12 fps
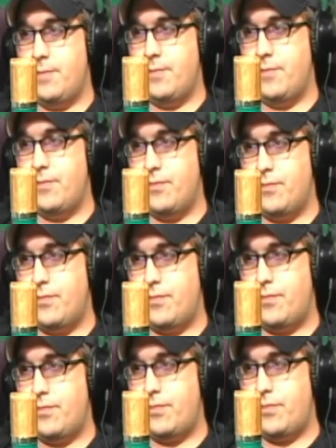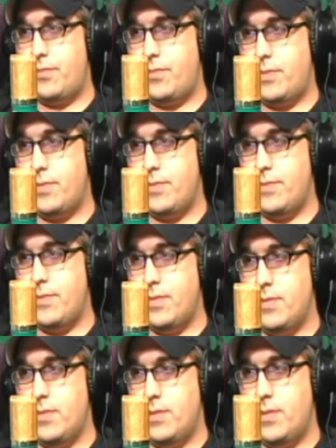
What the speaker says: [no speech]